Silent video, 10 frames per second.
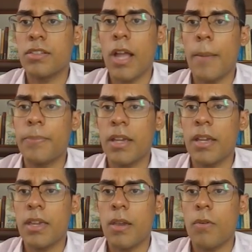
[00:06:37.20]
is the
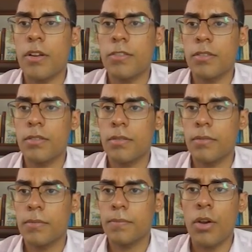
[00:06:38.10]
top 10 keywords.
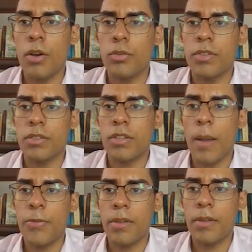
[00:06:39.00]
Now we go to the
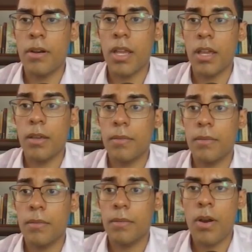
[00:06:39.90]
top 30,
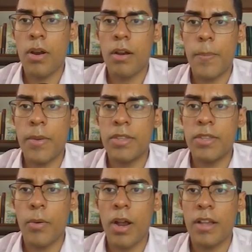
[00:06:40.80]
and we're gonna
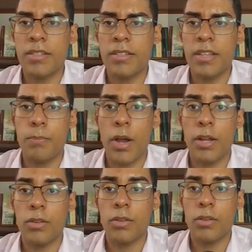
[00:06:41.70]
repeat the process,
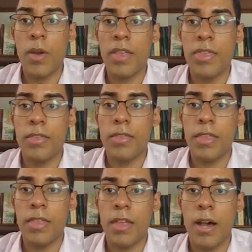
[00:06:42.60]
but with
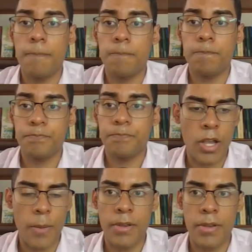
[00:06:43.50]
the
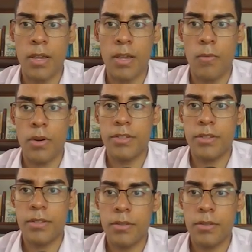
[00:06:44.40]
top 30 keywords.